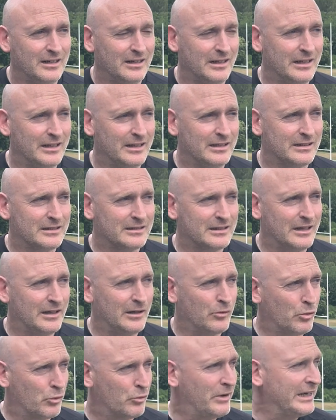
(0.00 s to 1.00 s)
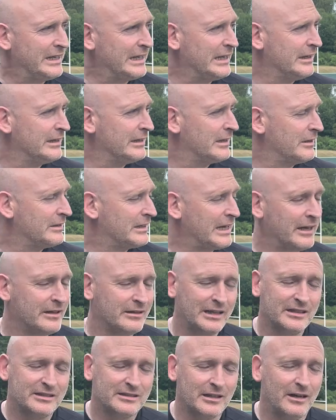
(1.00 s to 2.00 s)
and uh, already you know they're,
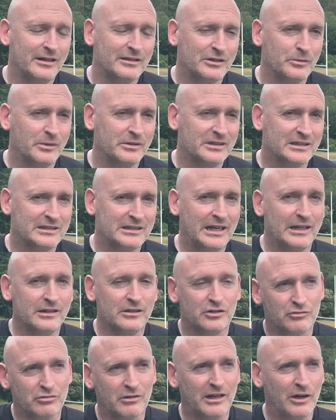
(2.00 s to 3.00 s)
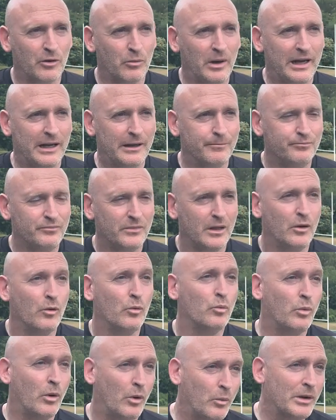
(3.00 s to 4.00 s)
they're starting to understand straight away
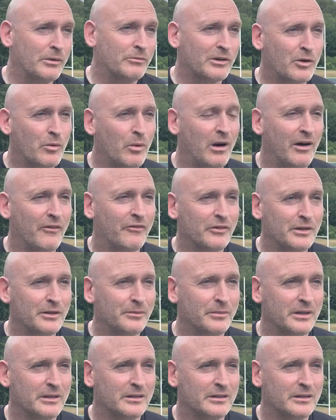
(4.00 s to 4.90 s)
what we require from them.